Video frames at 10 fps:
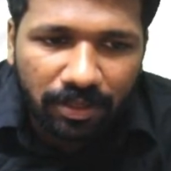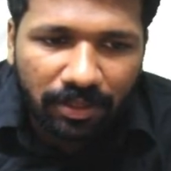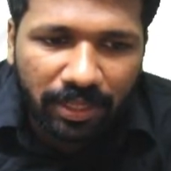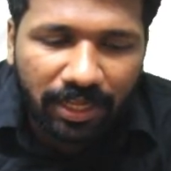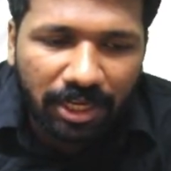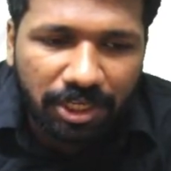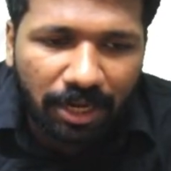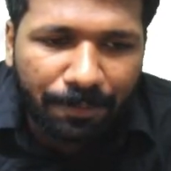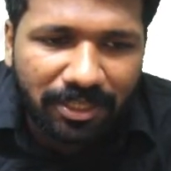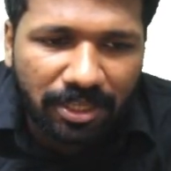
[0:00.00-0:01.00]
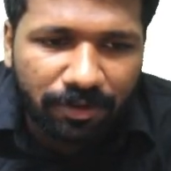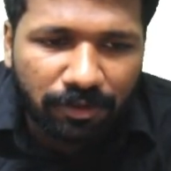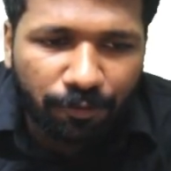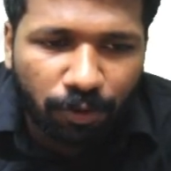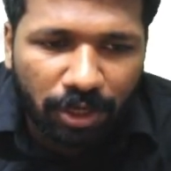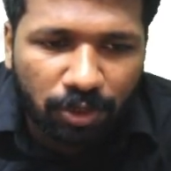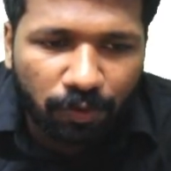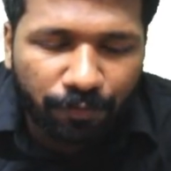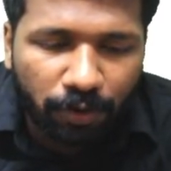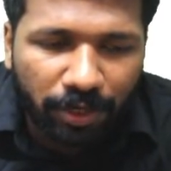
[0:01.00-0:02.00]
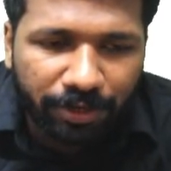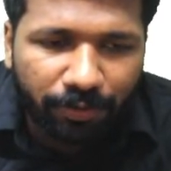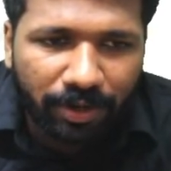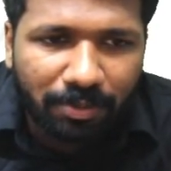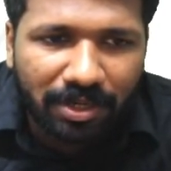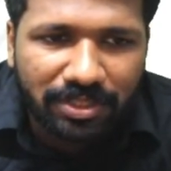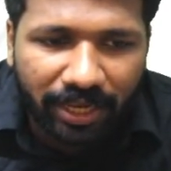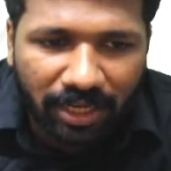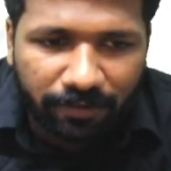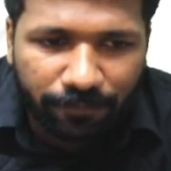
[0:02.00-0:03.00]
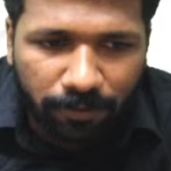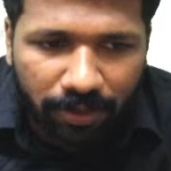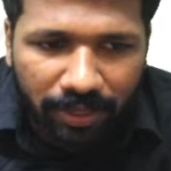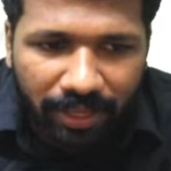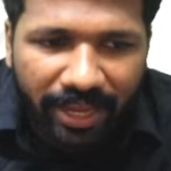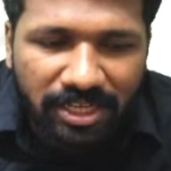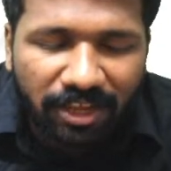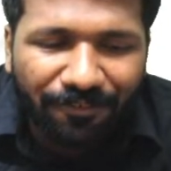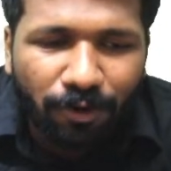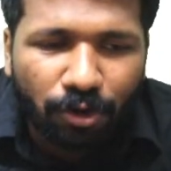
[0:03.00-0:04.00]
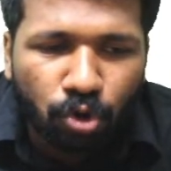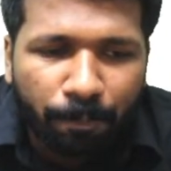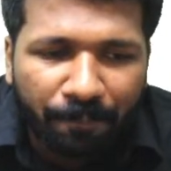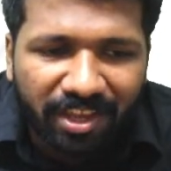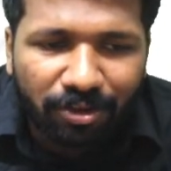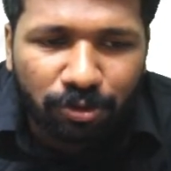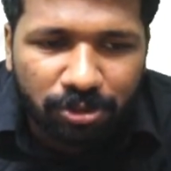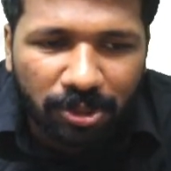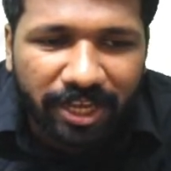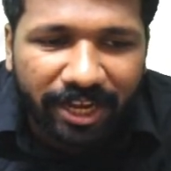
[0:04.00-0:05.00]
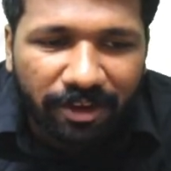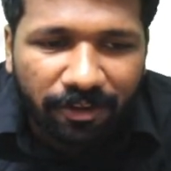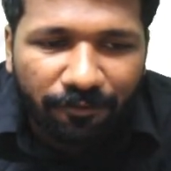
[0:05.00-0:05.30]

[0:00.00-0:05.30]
The initial paise was 42. 42 double is 84. 84 rupee you should get.